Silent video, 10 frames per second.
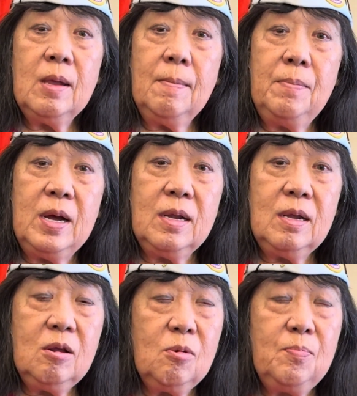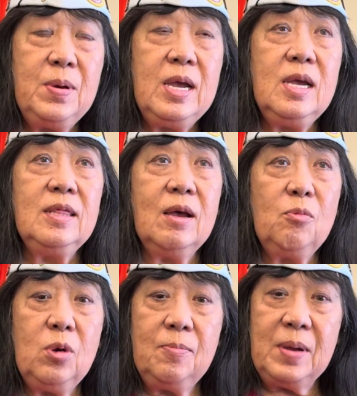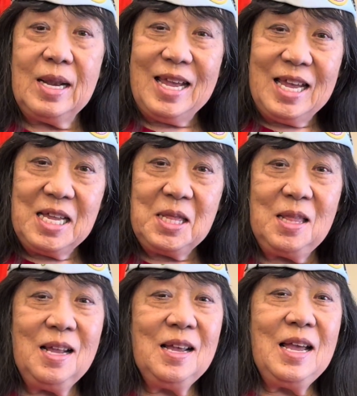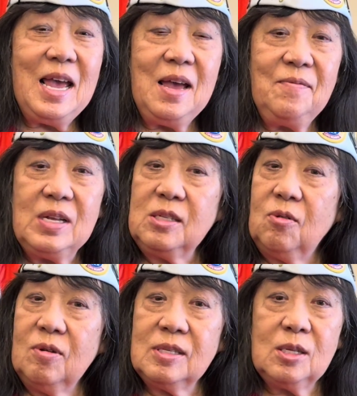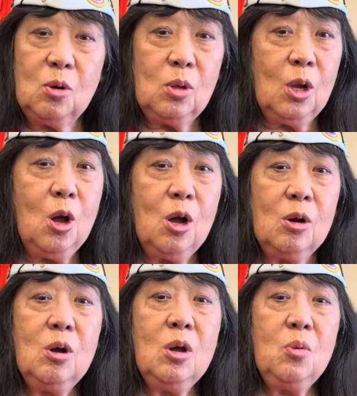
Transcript: but being that we've been in AMVETS for so long,